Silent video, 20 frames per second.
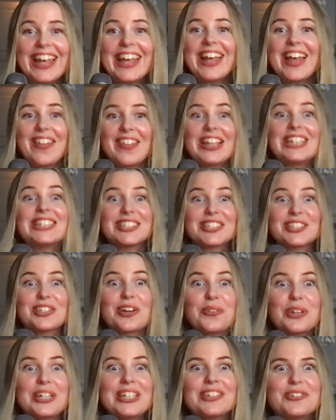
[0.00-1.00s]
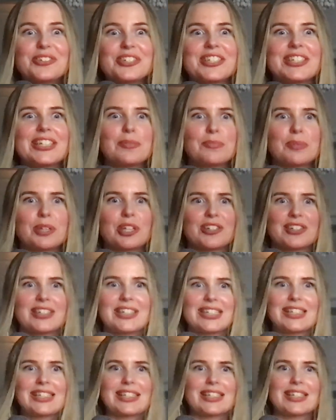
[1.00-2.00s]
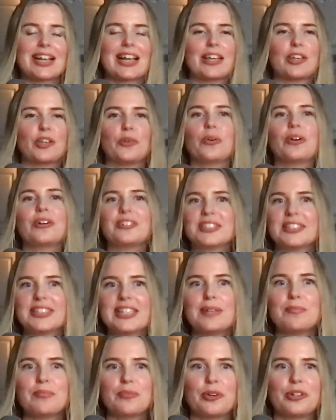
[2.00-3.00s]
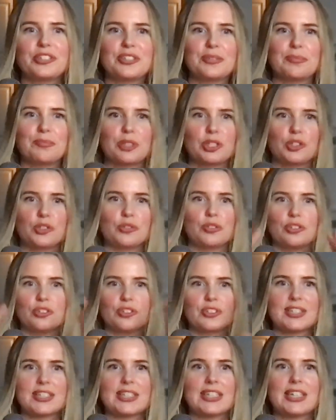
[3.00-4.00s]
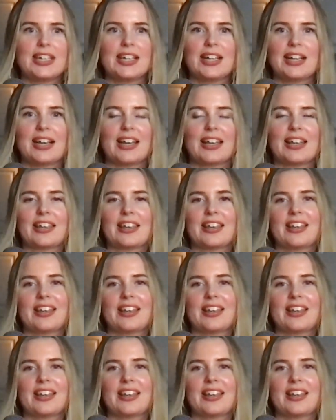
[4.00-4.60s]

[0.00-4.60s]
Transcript: And that's so interesting because it's like you are the same person, but you just see like